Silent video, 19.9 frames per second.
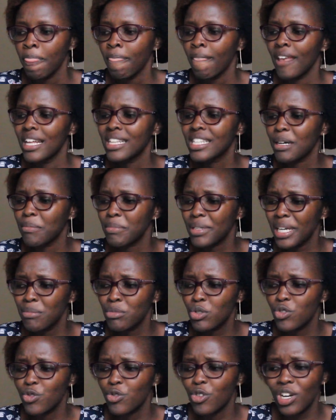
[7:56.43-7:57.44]
And
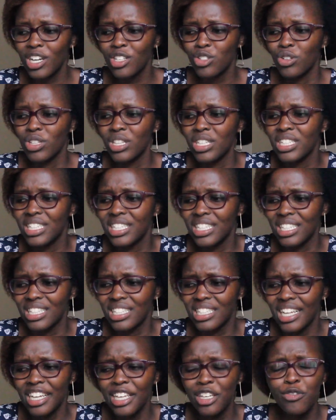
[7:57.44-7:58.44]
sometimes we focus on these things,
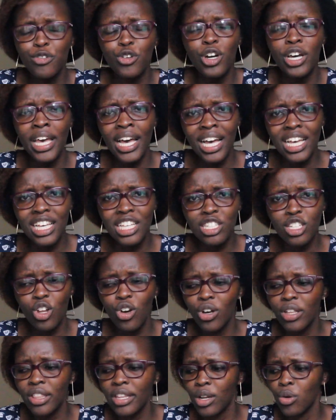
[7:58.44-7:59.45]
like if your hair is
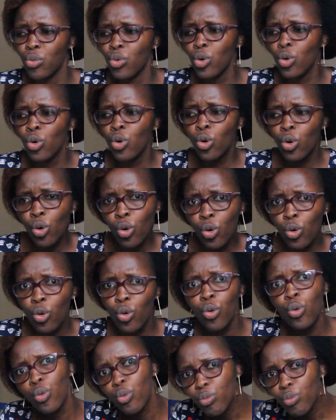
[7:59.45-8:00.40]
long, then woo,